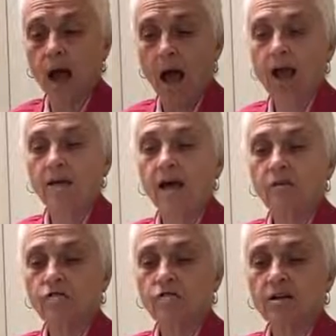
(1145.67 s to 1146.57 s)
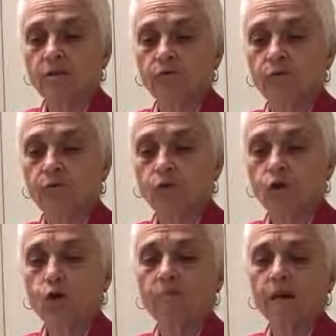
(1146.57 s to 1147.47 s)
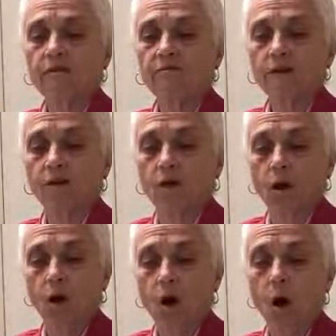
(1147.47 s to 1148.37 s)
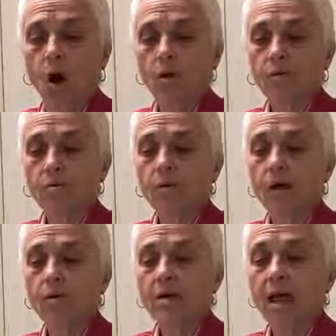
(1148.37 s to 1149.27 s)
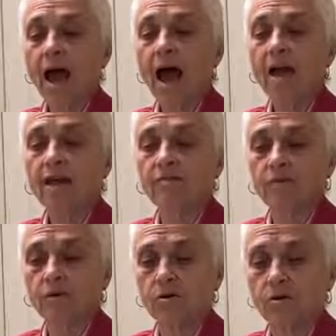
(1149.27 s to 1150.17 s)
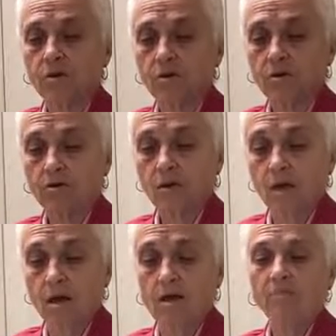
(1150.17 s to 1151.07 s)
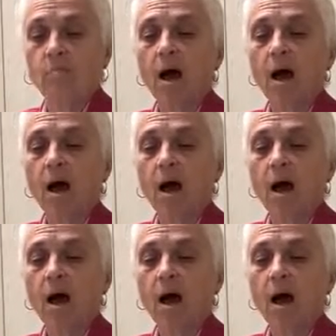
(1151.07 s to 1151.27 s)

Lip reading: I now transfer for your benefit all the merit I have earned. If